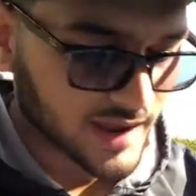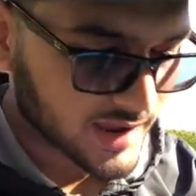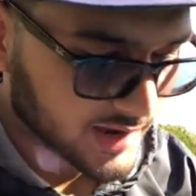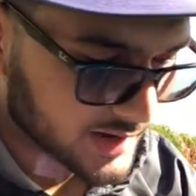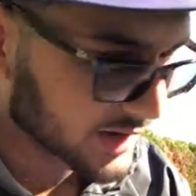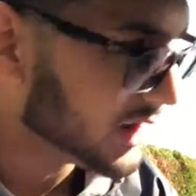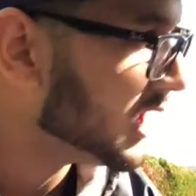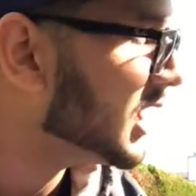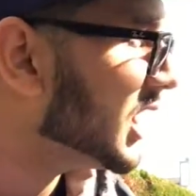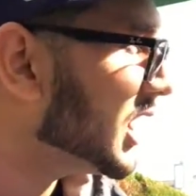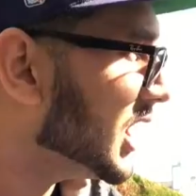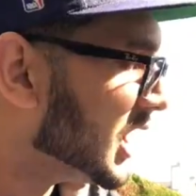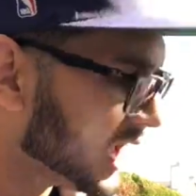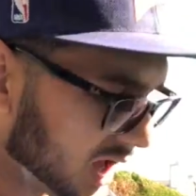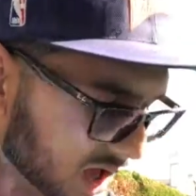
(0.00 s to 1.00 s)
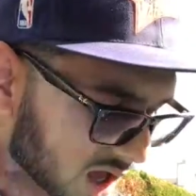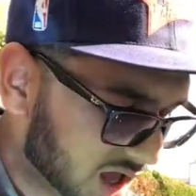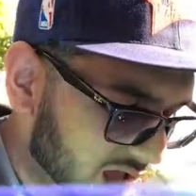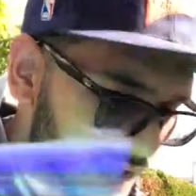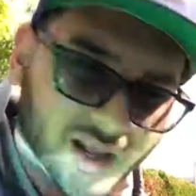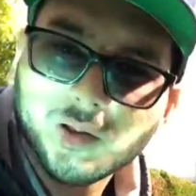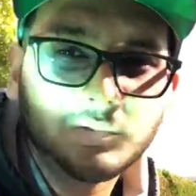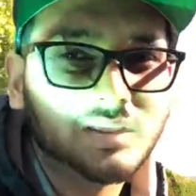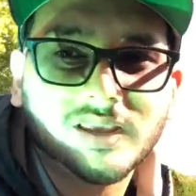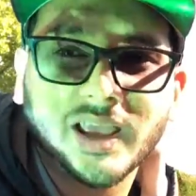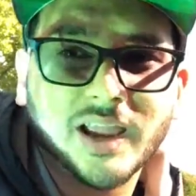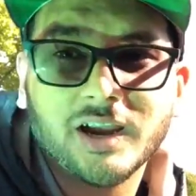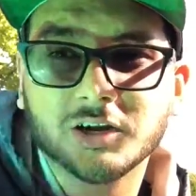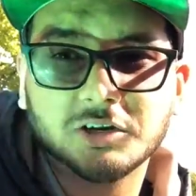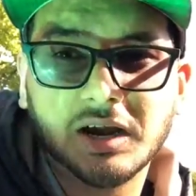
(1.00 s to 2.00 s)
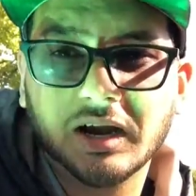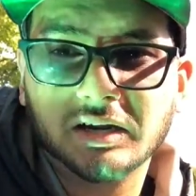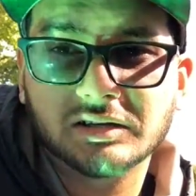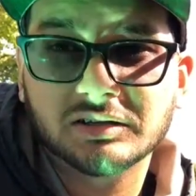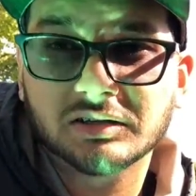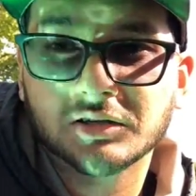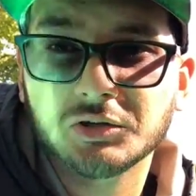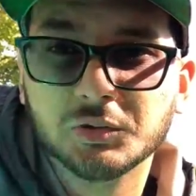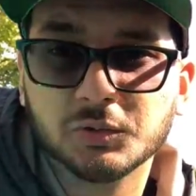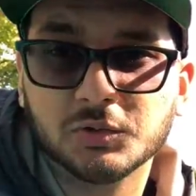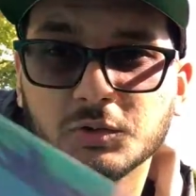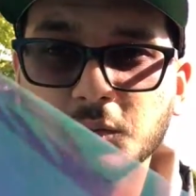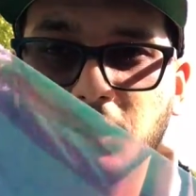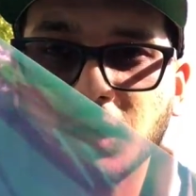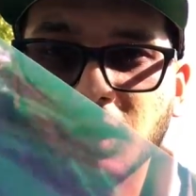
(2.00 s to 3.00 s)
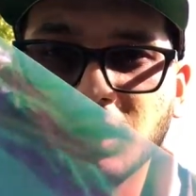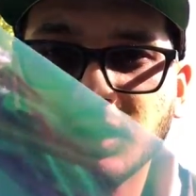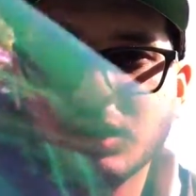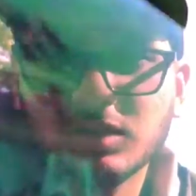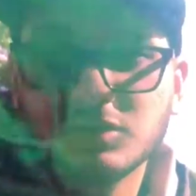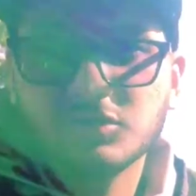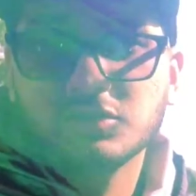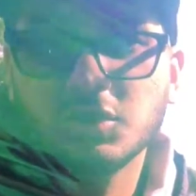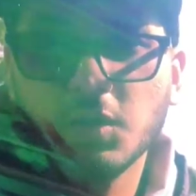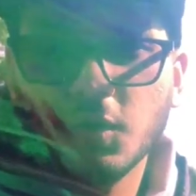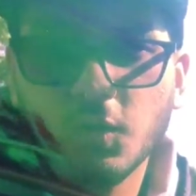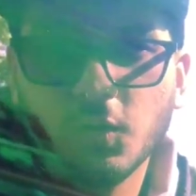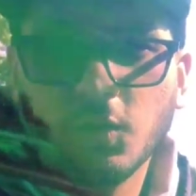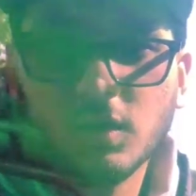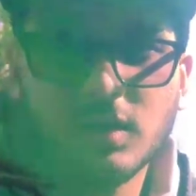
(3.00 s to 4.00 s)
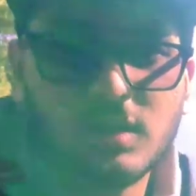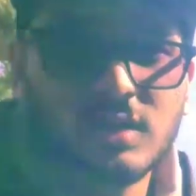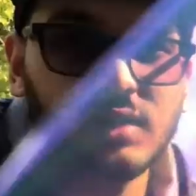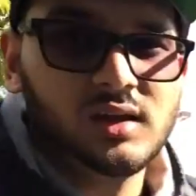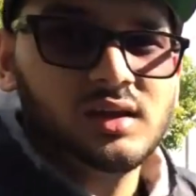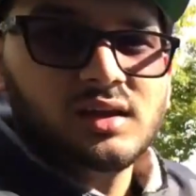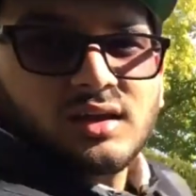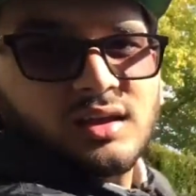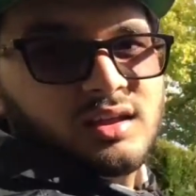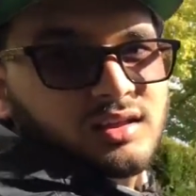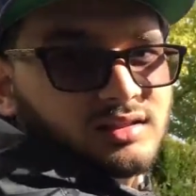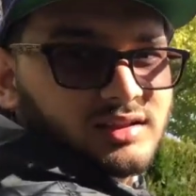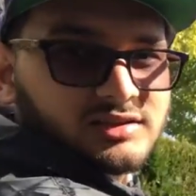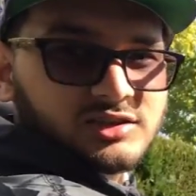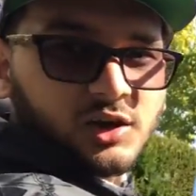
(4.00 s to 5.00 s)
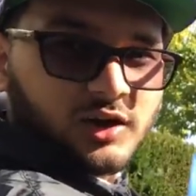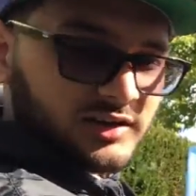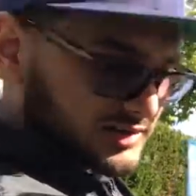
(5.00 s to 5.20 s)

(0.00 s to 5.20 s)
and I don't think a hair dryer is gonna do too well. So let's go